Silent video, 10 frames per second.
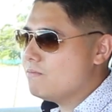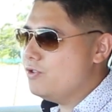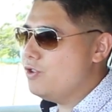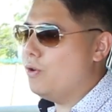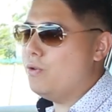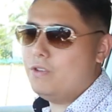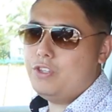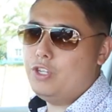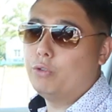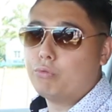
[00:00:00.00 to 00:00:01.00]
you
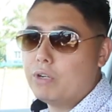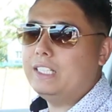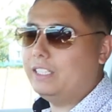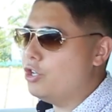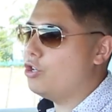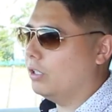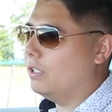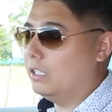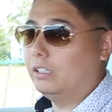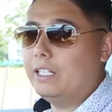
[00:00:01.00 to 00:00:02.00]
really should,
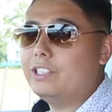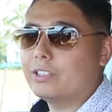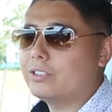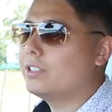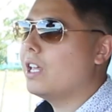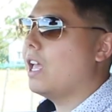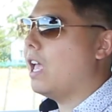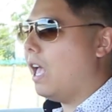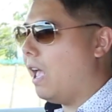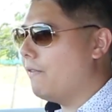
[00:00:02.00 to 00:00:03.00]
in a Lexus,
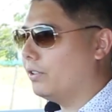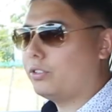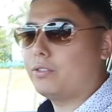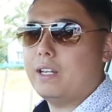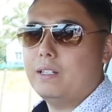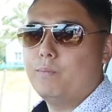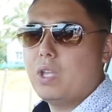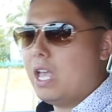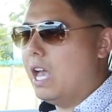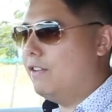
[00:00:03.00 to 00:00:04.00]
have a screen.
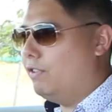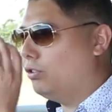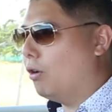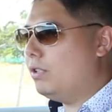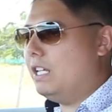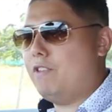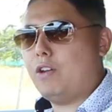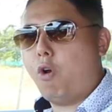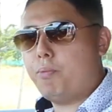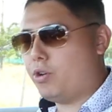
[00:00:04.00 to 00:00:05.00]
And if you don't get
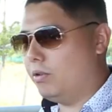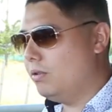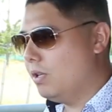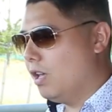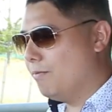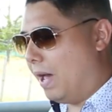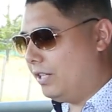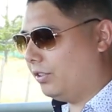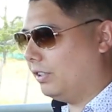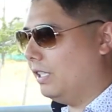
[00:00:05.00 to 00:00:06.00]
that option,
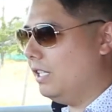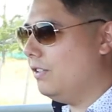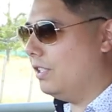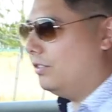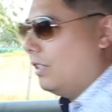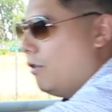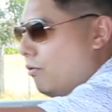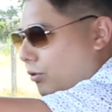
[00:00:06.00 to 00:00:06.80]
basically there's no